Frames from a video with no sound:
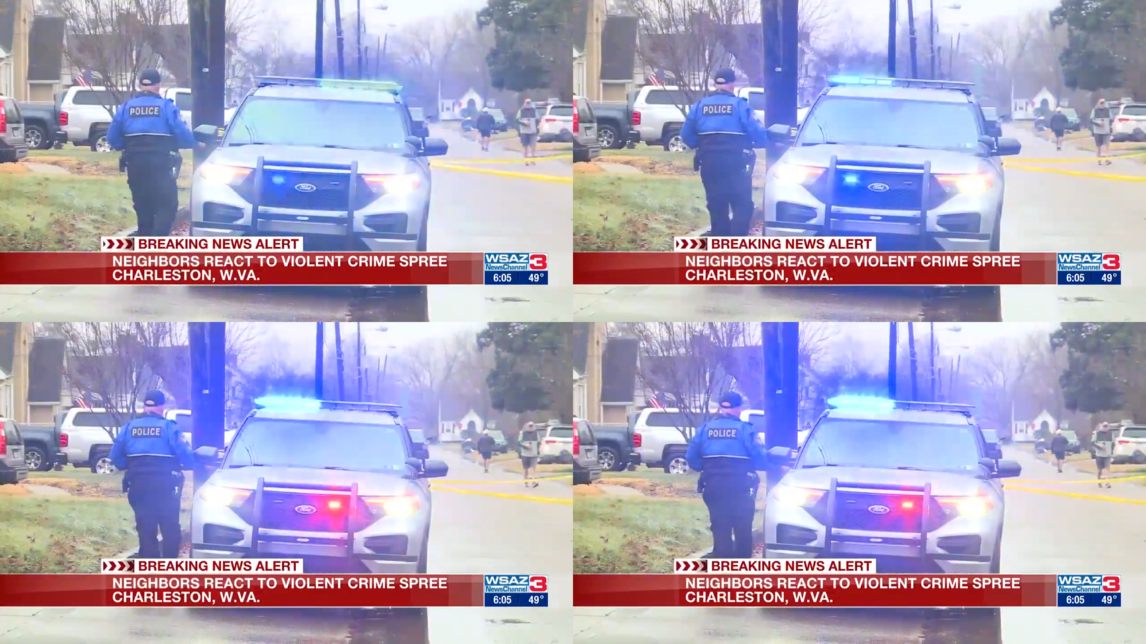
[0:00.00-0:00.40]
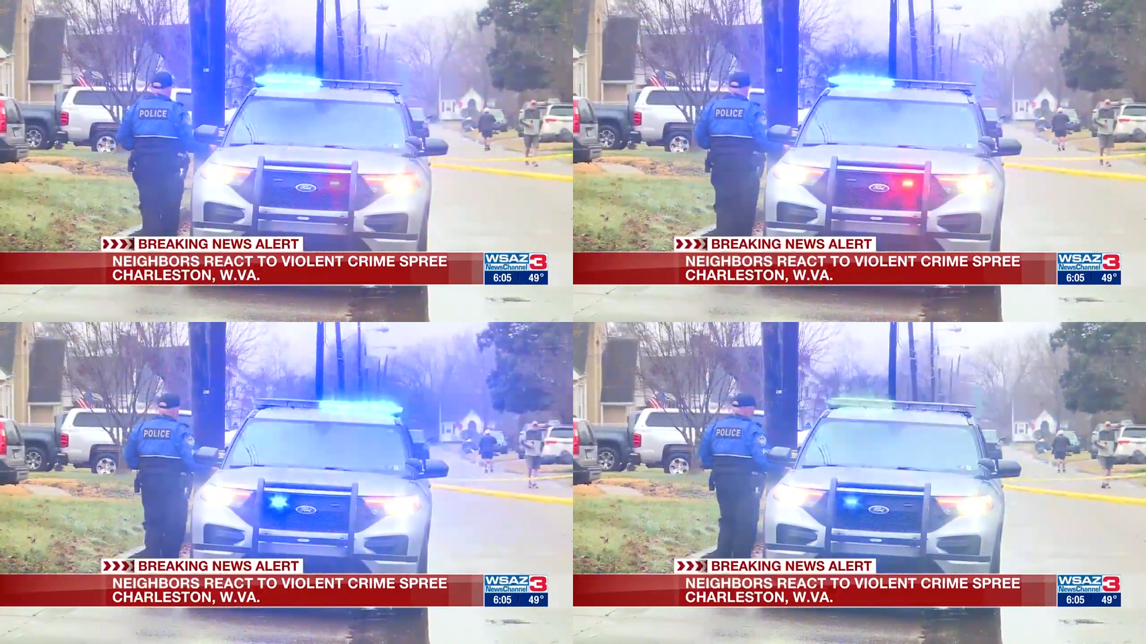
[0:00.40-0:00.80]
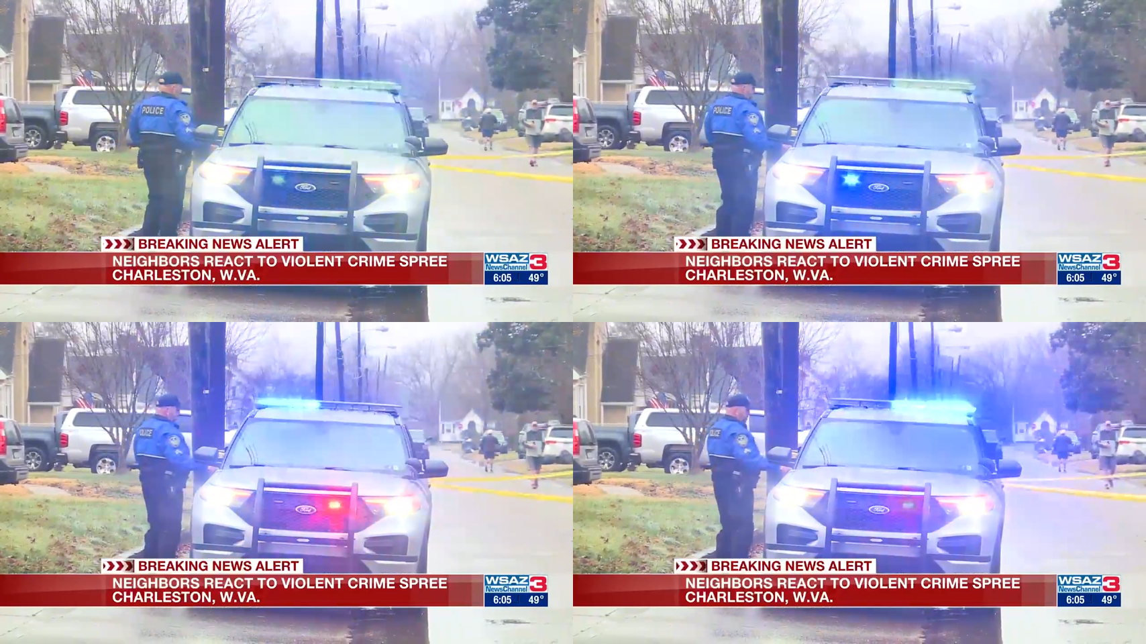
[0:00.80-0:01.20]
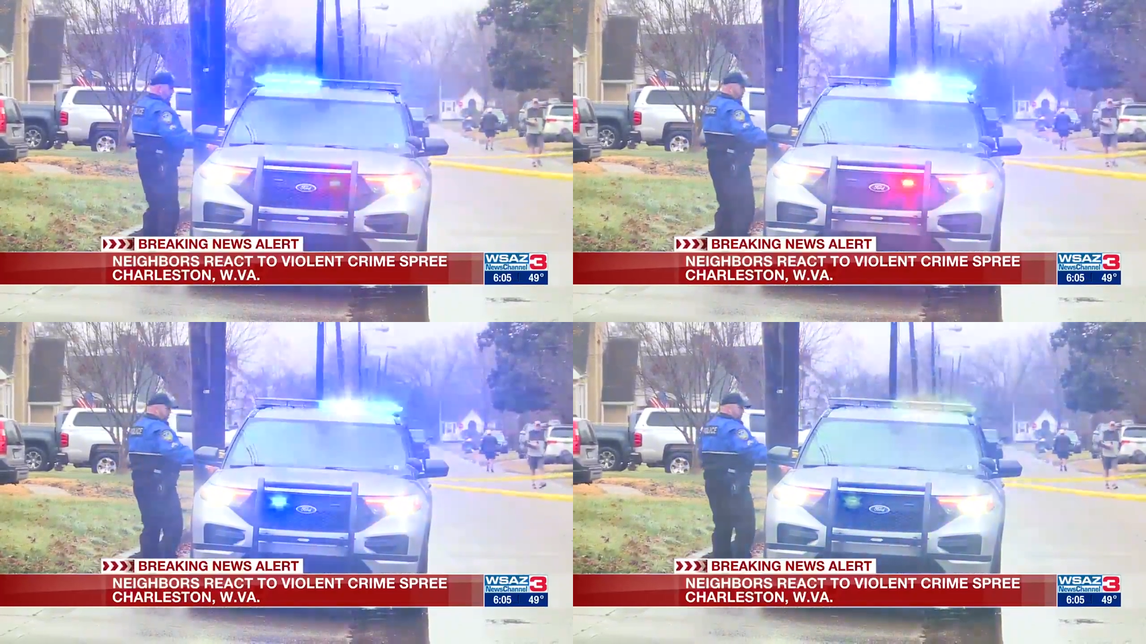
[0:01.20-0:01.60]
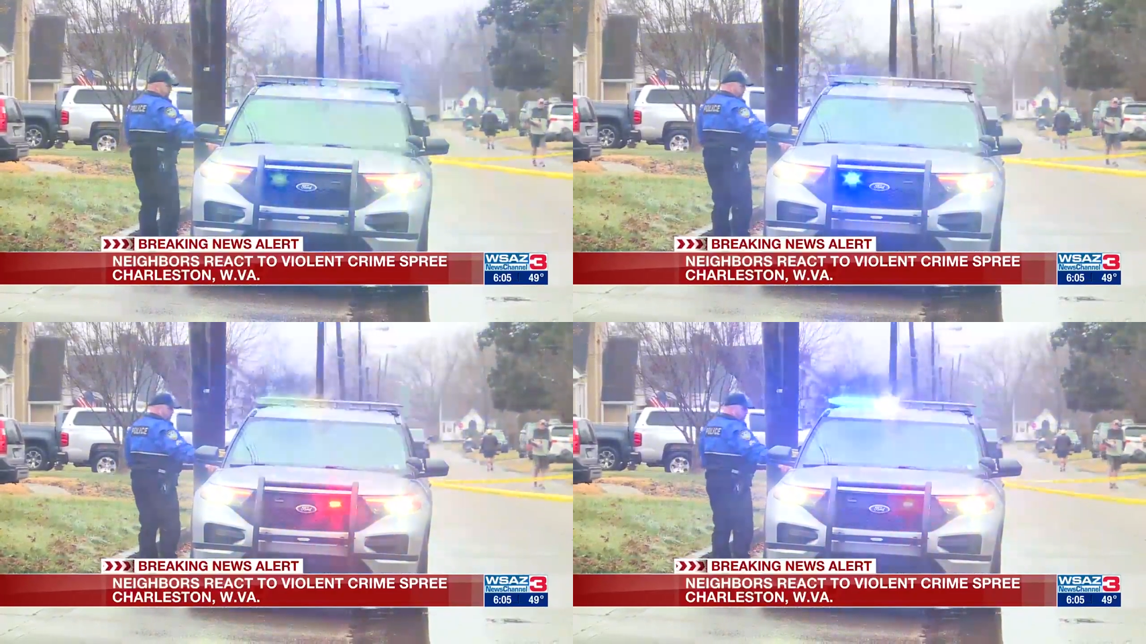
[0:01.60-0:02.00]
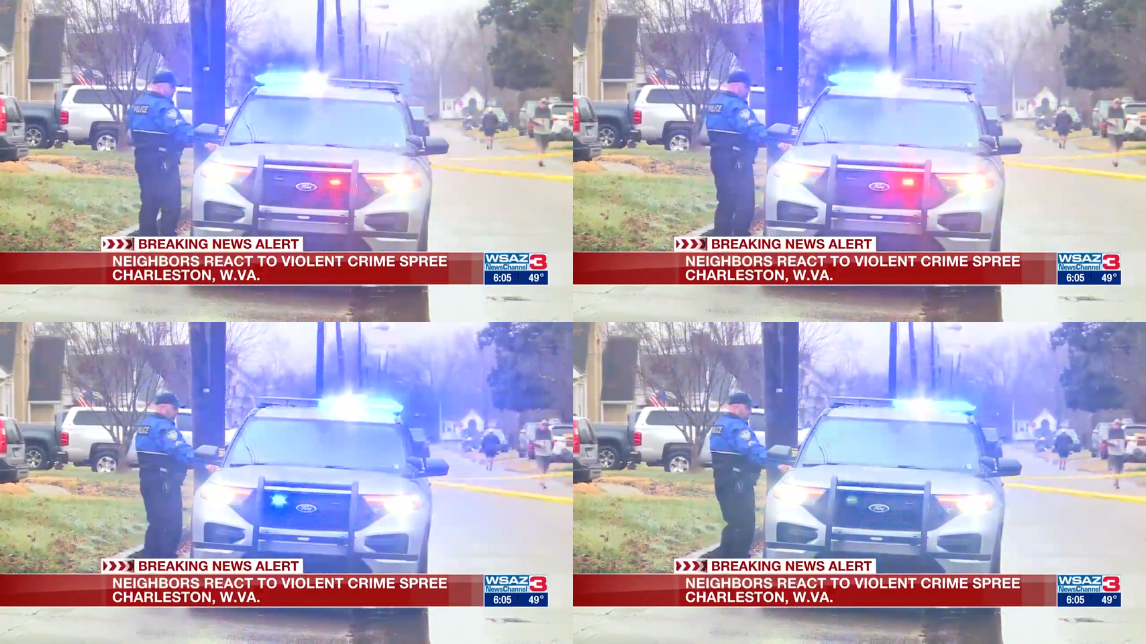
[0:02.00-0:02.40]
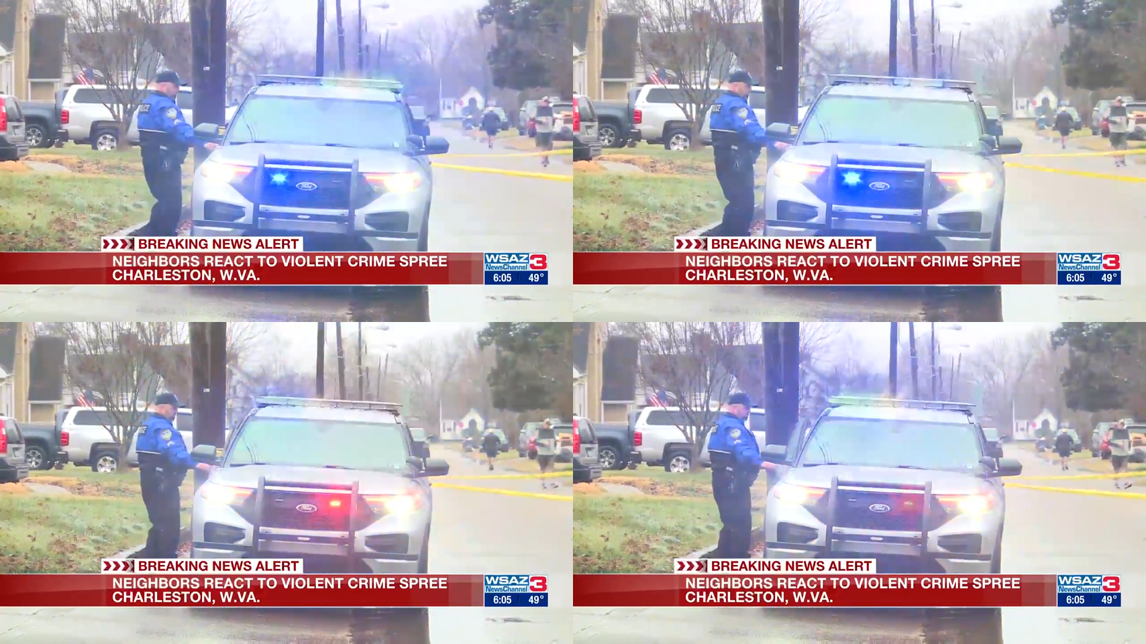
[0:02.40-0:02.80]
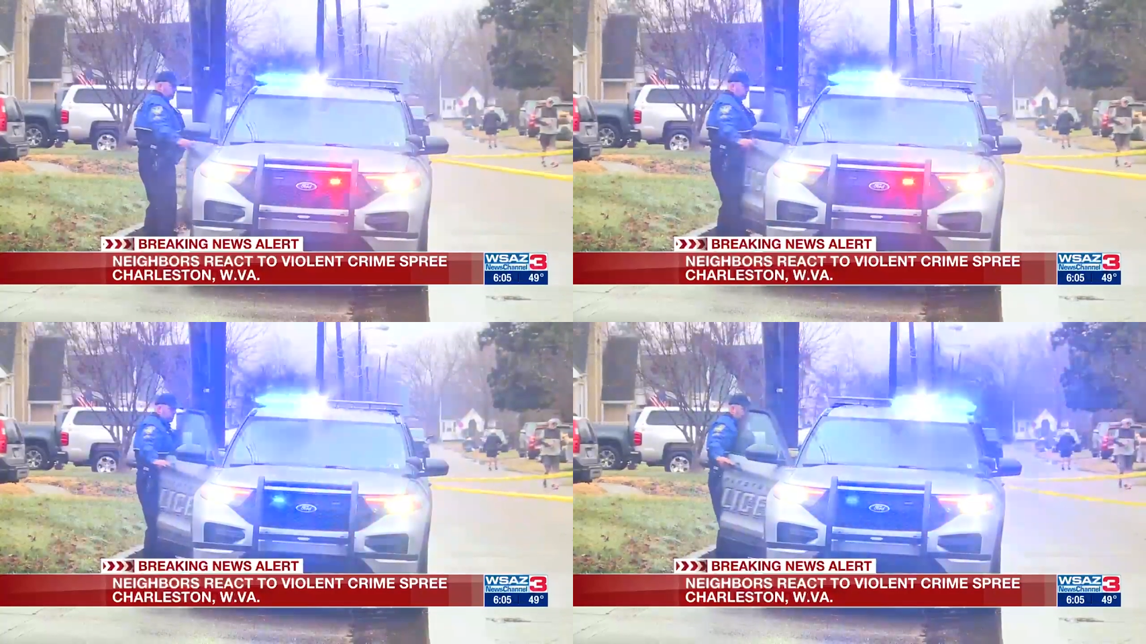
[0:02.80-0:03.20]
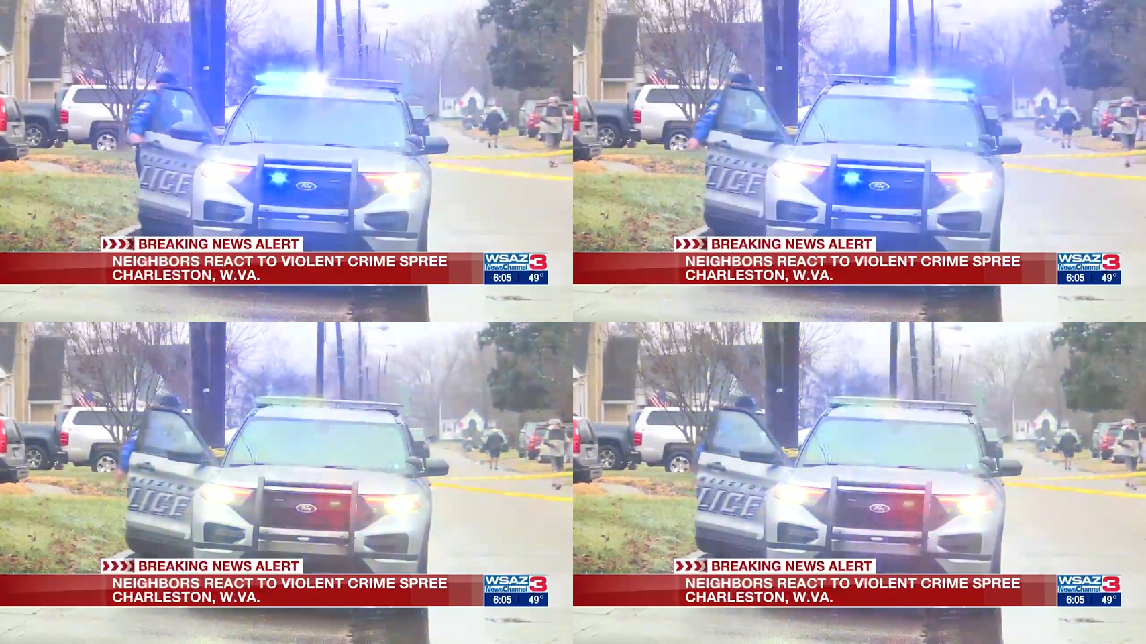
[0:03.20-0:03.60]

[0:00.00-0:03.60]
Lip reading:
[unreadable: no face in view]